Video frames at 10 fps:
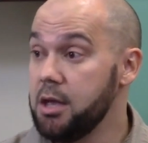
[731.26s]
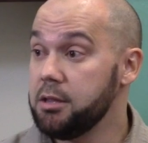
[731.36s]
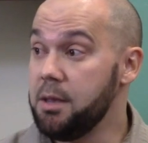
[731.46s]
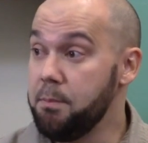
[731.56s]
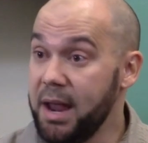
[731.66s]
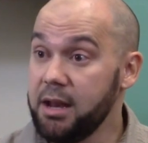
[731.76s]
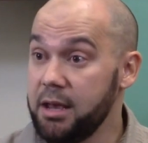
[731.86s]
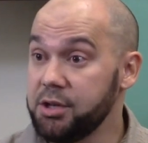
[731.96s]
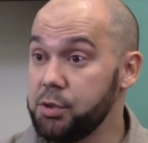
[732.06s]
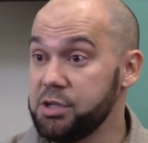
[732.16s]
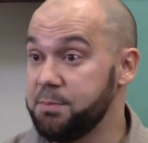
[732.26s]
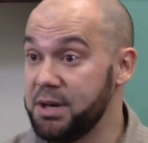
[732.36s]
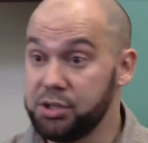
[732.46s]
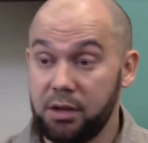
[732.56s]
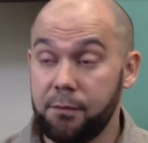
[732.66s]
The main issue,
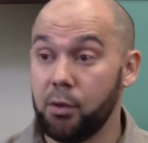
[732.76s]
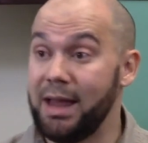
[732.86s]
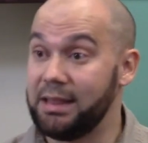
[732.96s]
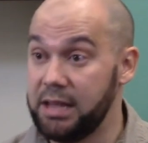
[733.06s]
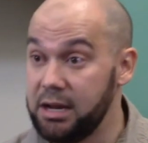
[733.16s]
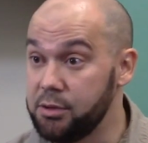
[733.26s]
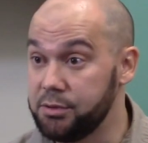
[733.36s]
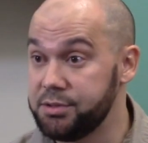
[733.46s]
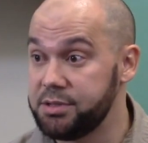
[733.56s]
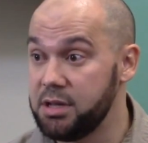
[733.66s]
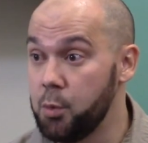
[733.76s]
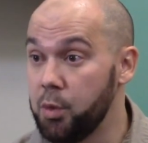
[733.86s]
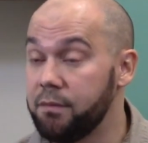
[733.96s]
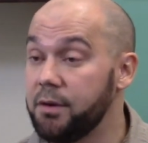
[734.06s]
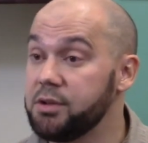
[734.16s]
especially for Latinos,
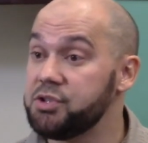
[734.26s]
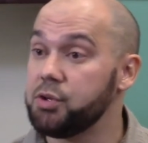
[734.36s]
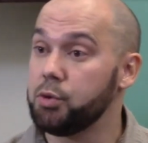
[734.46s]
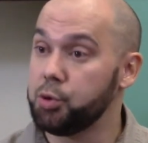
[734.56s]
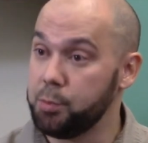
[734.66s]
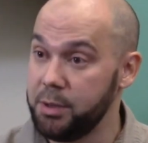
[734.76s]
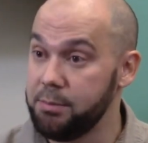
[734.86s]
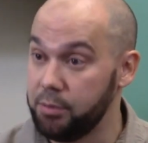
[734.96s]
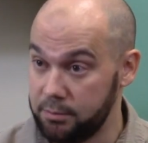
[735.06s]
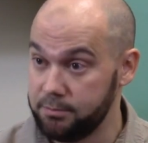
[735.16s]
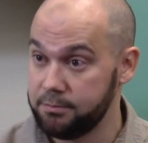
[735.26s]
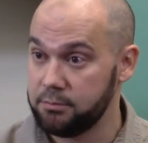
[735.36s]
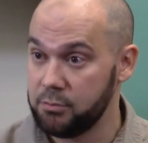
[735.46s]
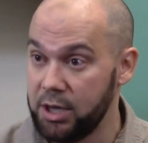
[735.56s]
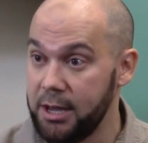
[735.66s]
we're very social people,
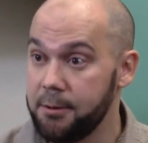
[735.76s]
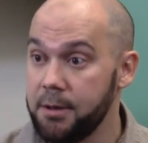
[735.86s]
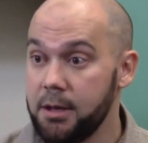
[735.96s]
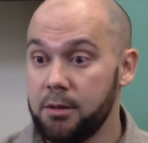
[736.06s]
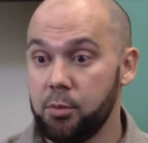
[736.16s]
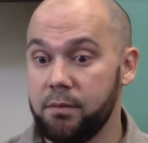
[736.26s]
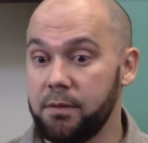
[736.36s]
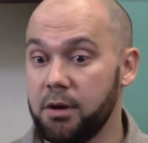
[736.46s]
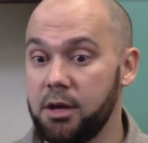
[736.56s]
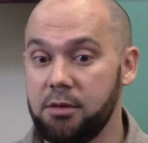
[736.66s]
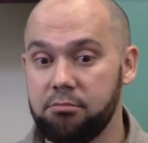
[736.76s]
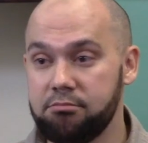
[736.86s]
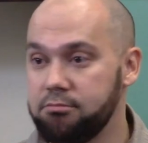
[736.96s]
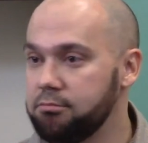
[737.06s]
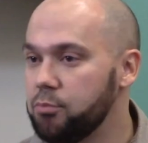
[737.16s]
okay?
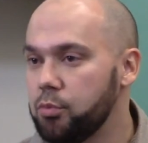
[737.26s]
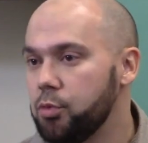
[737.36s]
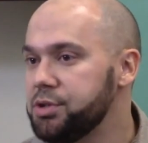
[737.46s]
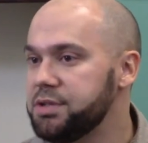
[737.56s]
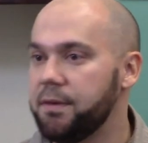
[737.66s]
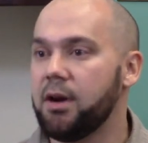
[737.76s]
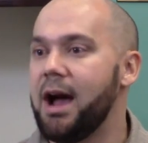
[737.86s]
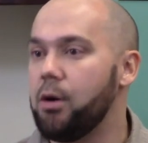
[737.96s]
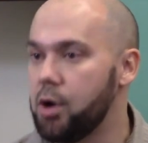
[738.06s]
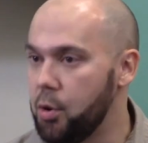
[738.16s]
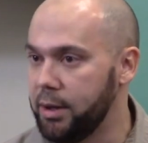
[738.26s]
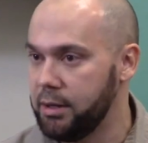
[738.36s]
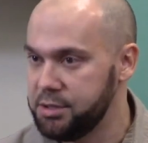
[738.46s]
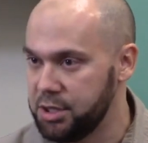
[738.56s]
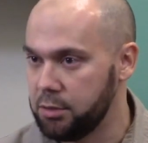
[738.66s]
We're just very outgoing
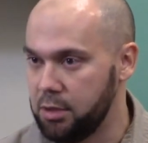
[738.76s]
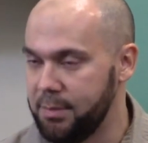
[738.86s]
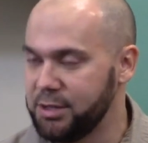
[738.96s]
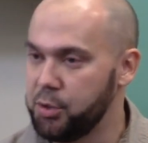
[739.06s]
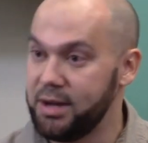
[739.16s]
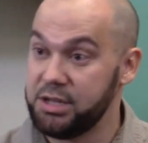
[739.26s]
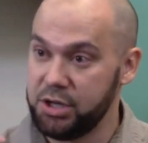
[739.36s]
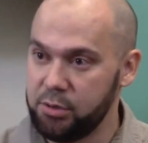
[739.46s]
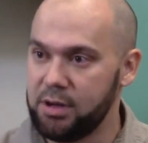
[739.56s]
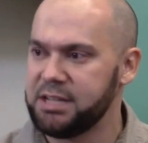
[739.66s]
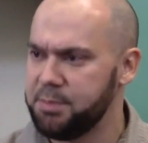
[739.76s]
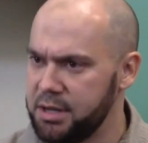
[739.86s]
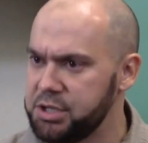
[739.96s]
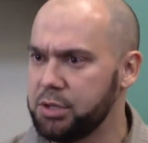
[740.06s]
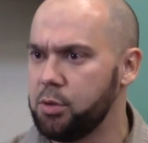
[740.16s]
in general. I'm not trying to generalize, but
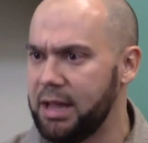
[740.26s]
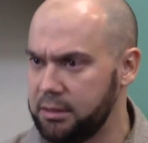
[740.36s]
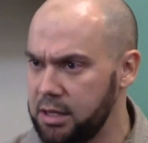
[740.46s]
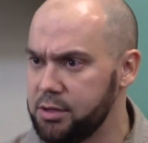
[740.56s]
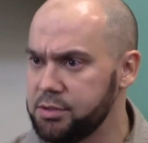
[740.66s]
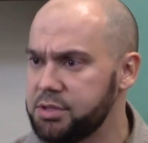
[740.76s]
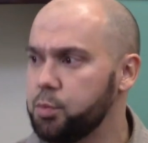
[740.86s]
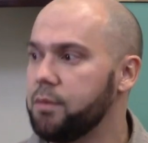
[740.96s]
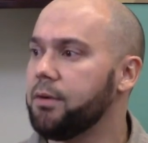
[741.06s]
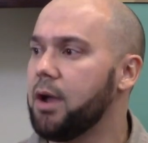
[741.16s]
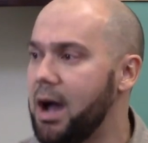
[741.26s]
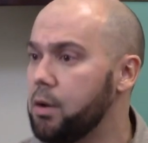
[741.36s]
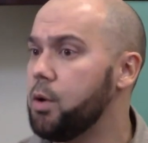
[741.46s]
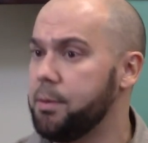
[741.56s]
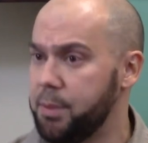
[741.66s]
in general, Latinos, we're very
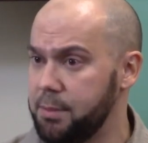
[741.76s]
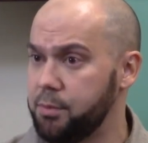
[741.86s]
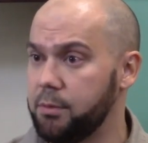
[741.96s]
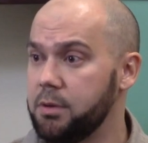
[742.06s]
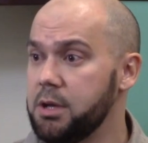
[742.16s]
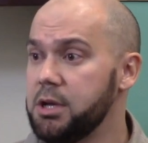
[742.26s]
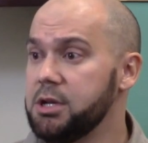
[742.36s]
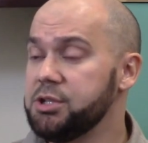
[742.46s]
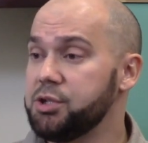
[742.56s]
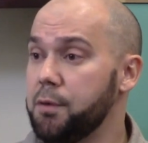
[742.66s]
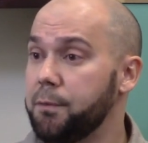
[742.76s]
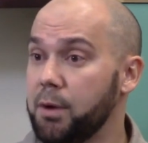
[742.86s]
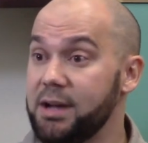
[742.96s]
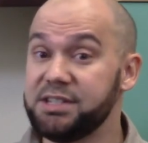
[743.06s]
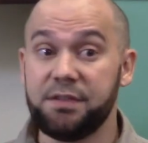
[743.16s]
outgoing people. So
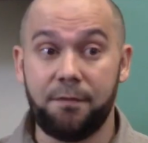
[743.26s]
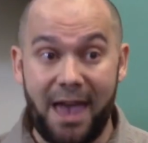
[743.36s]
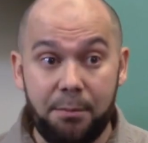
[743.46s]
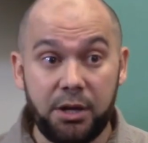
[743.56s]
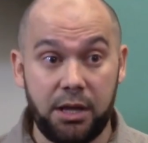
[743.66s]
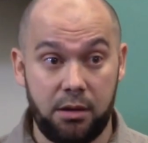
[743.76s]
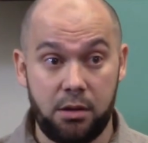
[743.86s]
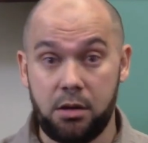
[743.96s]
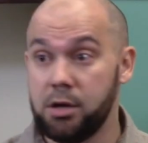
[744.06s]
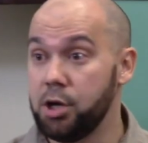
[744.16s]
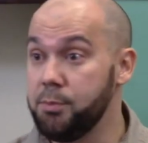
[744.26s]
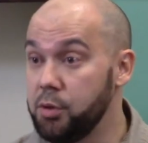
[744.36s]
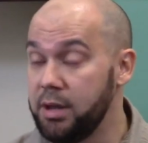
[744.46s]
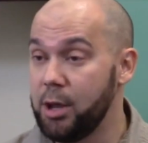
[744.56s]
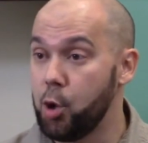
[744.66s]
for us, family,
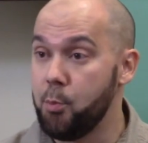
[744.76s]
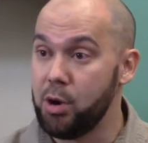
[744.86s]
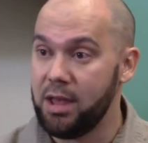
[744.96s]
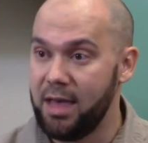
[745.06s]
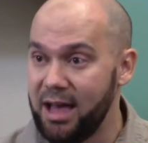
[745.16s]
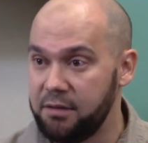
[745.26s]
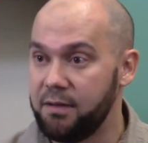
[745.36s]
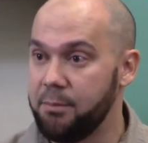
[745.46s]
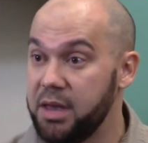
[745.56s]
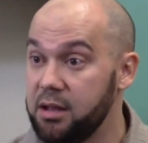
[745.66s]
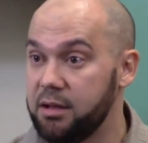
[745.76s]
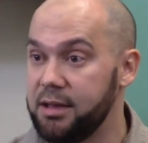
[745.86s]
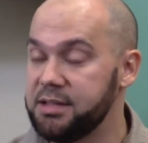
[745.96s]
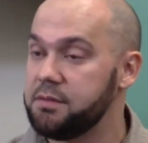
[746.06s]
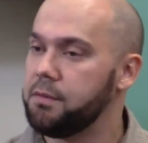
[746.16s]
community, comunidad, familia,
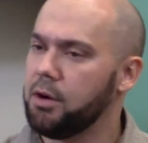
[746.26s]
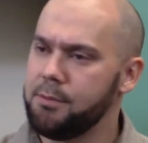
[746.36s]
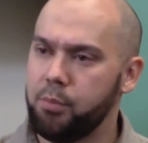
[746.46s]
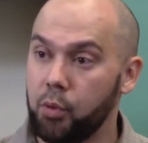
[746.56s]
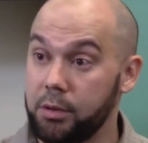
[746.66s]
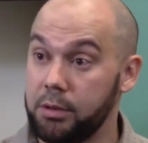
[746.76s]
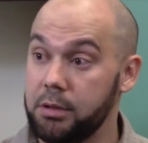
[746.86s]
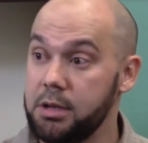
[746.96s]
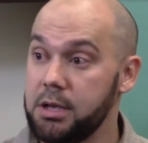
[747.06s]
is very important.